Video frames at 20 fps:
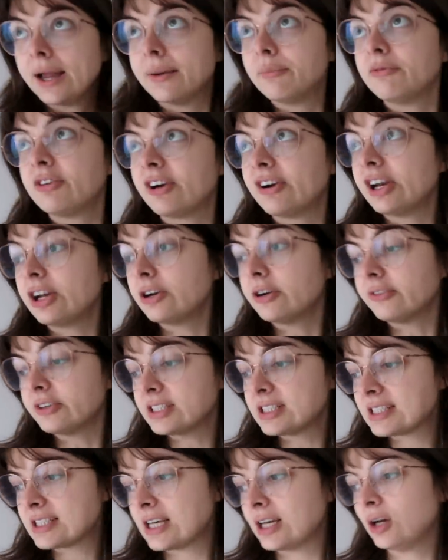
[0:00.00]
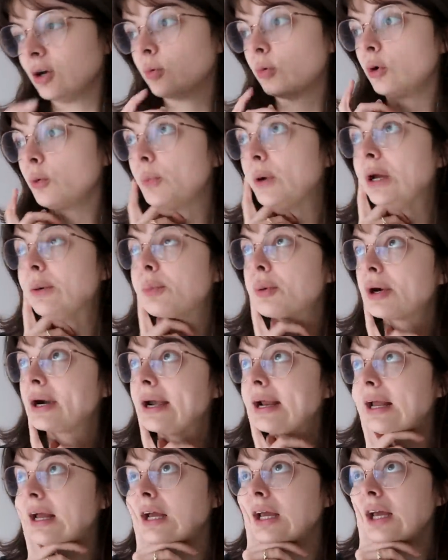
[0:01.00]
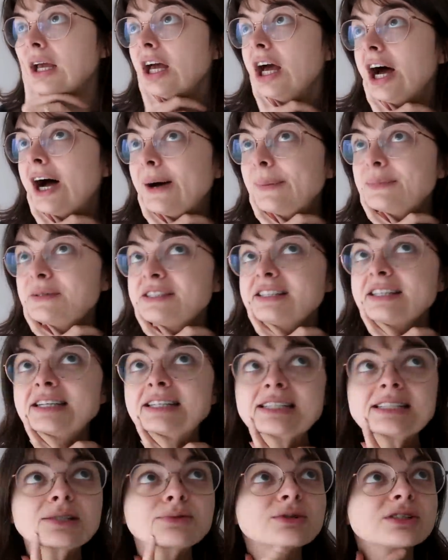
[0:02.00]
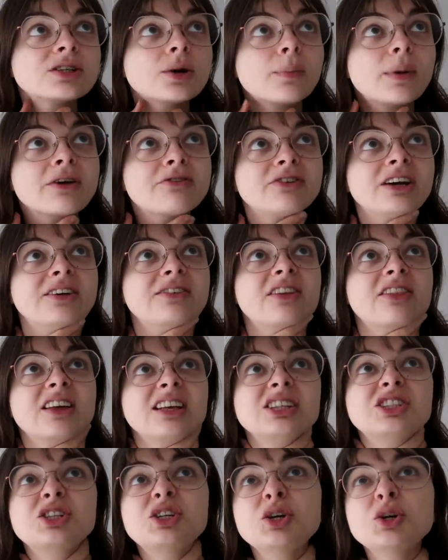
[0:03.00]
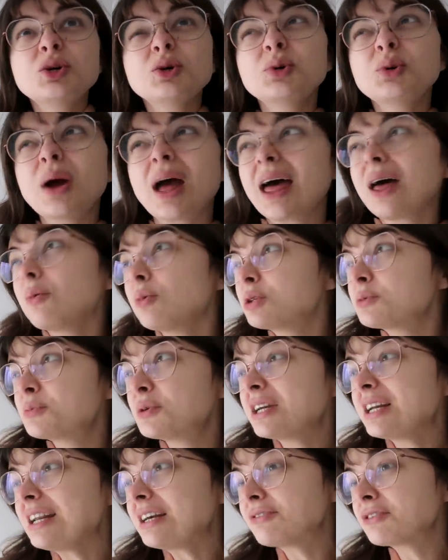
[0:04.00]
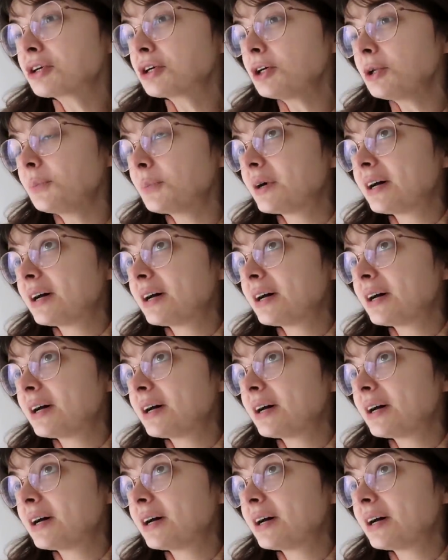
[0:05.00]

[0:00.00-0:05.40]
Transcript: am very nervous. Wallpapering upstairs was not my favorite thing to do and was pretty difficult,